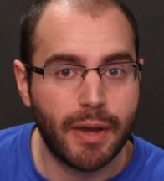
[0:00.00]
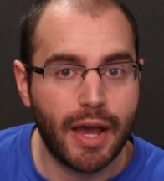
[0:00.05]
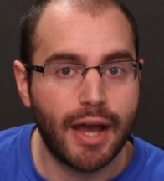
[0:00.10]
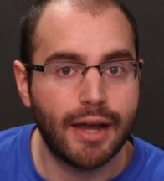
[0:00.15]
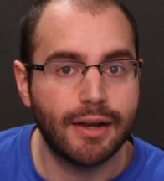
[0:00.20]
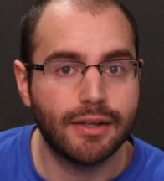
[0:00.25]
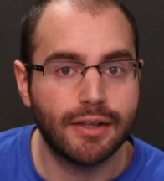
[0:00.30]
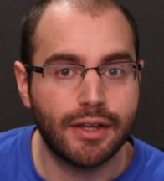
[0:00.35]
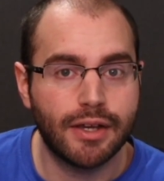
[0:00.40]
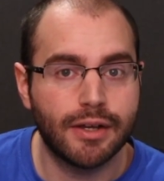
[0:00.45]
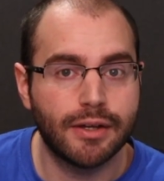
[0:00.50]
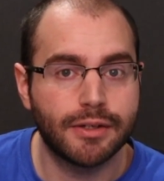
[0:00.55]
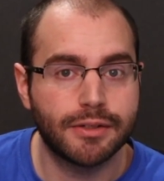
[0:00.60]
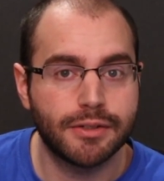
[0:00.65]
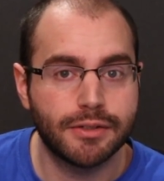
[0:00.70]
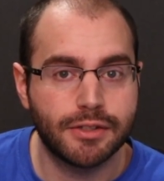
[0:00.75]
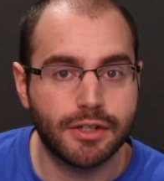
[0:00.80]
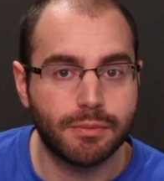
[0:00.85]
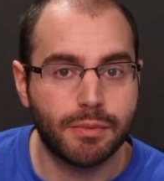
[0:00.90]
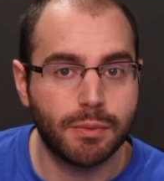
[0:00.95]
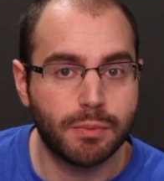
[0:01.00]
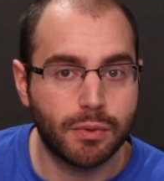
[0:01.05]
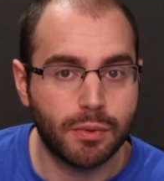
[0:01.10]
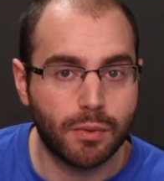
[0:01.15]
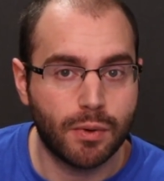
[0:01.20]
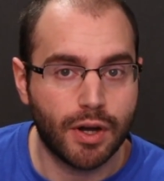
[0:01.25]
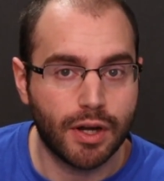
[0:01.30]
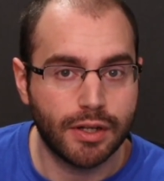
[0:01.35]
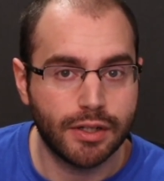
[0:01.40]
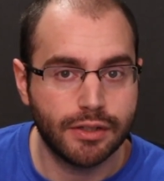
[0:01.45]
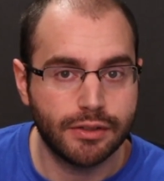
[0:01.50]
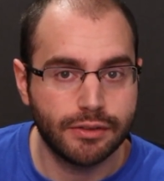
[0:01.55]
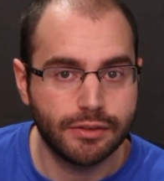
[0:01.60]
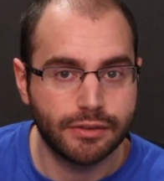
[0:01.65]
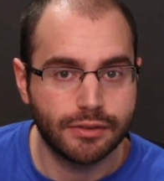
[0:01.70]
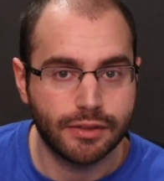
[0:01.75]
adding characters that people wanted.